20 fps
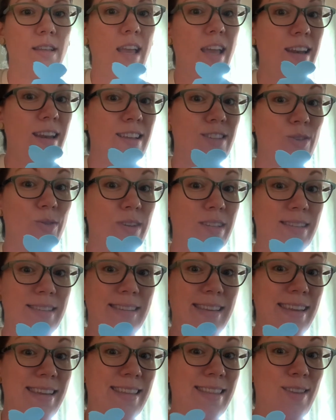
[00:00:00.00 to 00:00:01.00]
And as you can
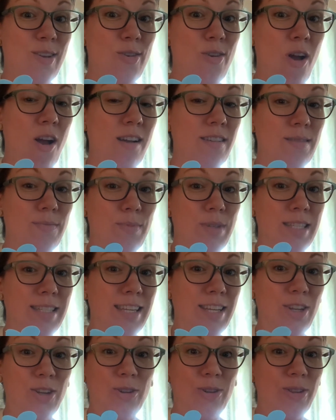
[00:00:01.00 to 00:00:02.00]
see, they're not
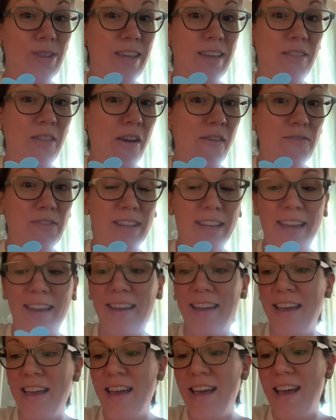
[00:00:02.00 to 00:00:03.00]
particularly lovely.